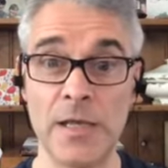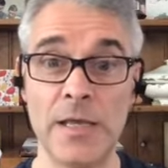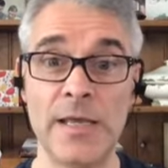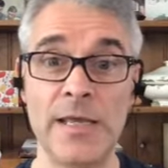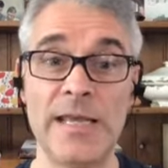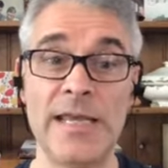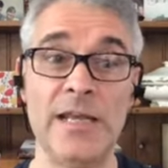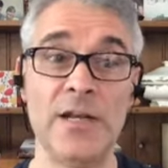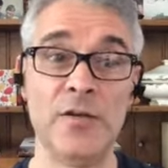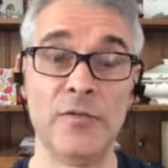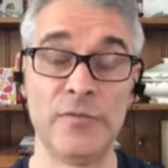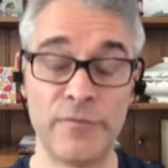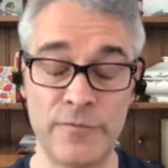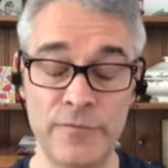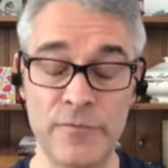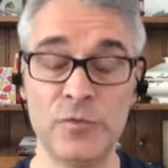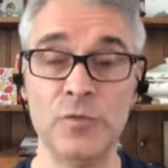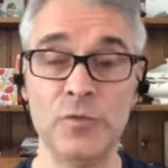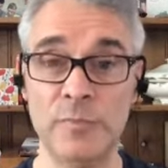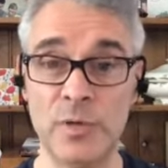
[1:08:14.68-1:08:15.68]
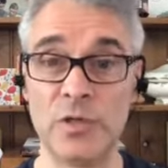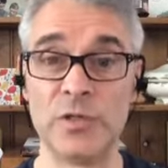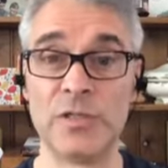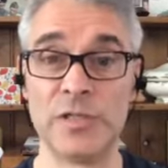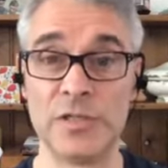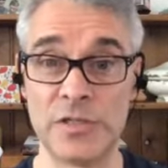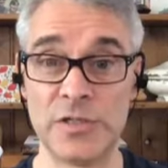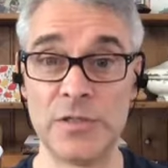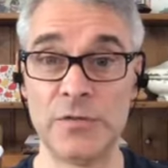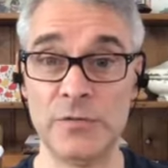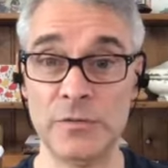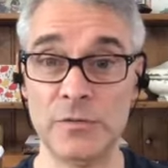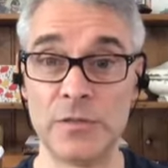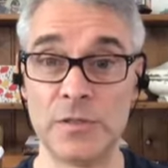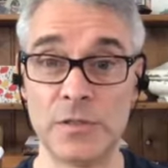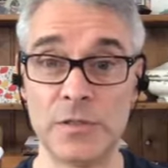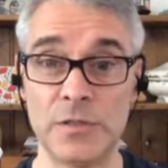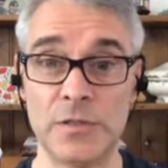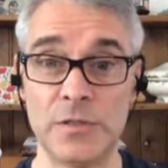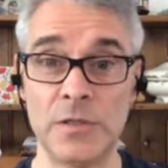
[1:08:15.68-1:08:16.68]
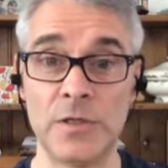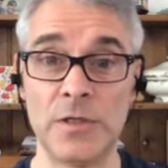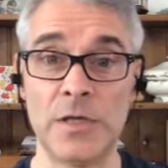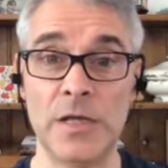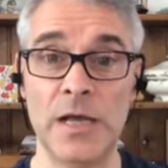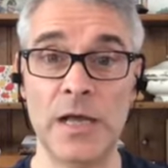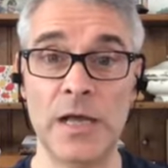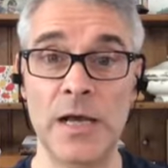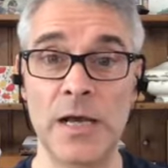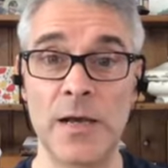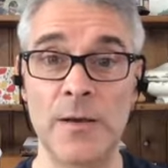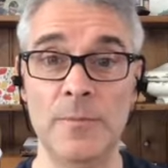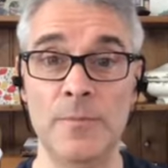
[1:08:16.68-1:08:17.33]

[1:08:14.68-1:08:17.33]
in a full body suit um,